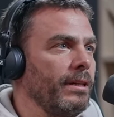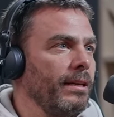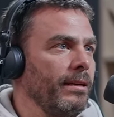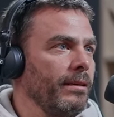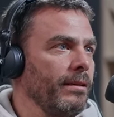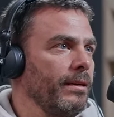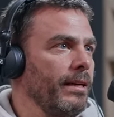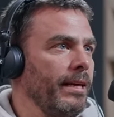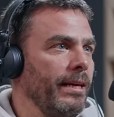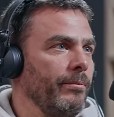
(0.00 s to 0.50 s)

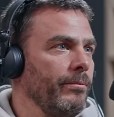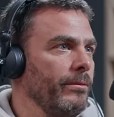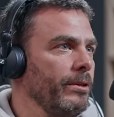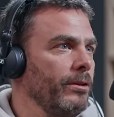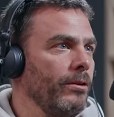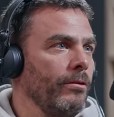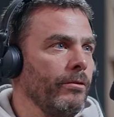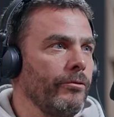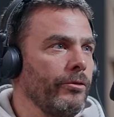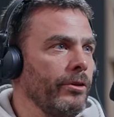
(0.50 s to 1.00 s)
Then came, you
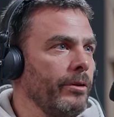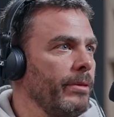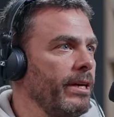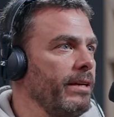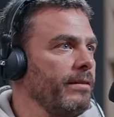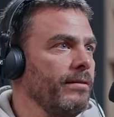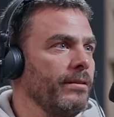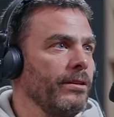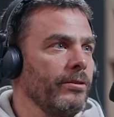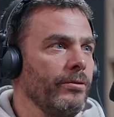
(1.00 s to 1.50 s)
know,
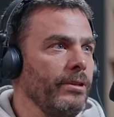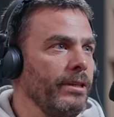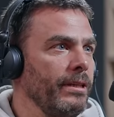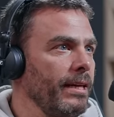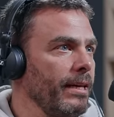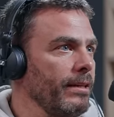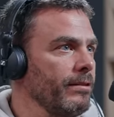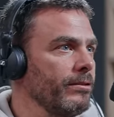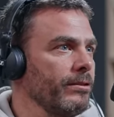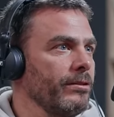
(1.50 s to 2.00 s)
Freemasonry,
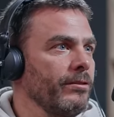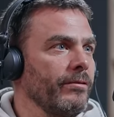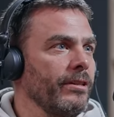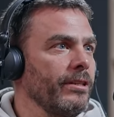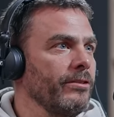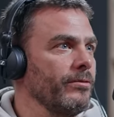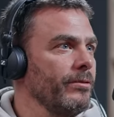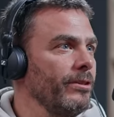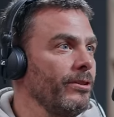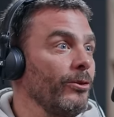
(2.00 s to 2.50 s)

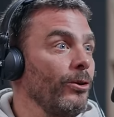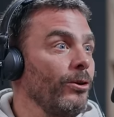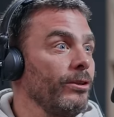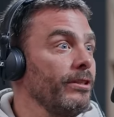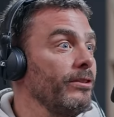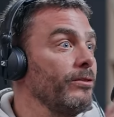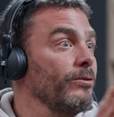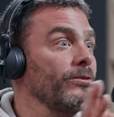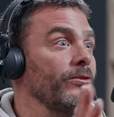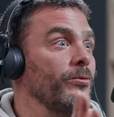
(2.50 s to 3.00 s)
extraterrestrials, all
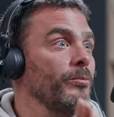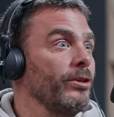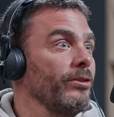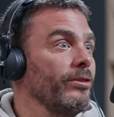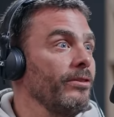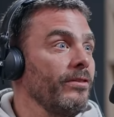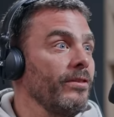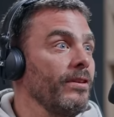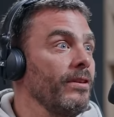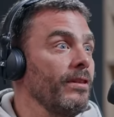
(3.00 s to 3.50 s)
these
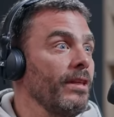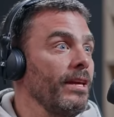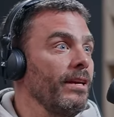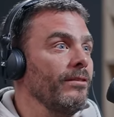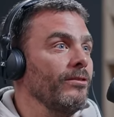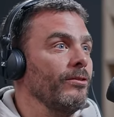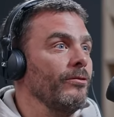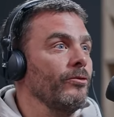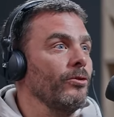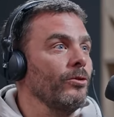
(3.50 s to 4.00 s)
conspiracy
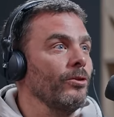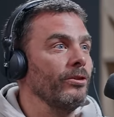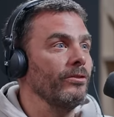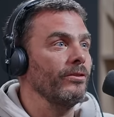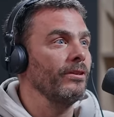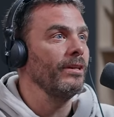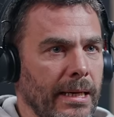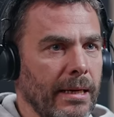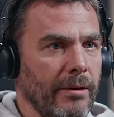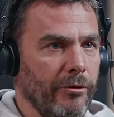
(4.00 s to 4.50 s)
things, of
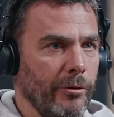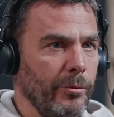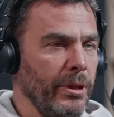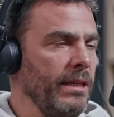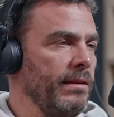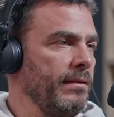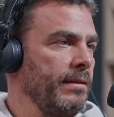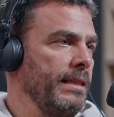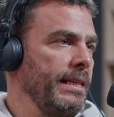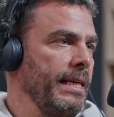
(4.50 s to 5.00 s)
course. For me,
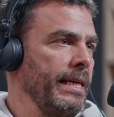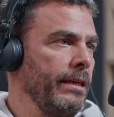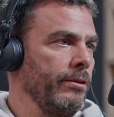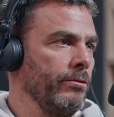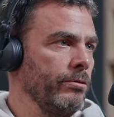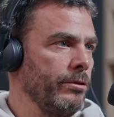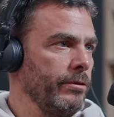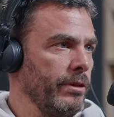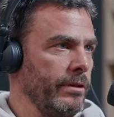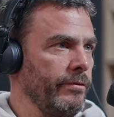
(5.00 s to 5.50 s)
it's an
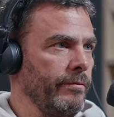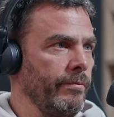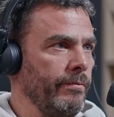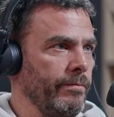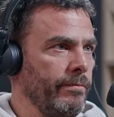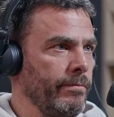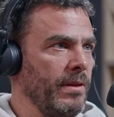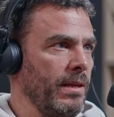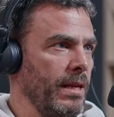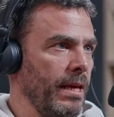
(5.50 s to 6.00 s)
ego-driven
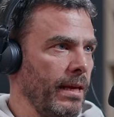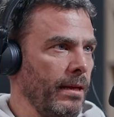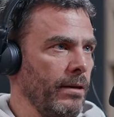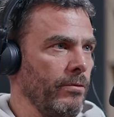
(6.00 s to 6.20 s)
thing.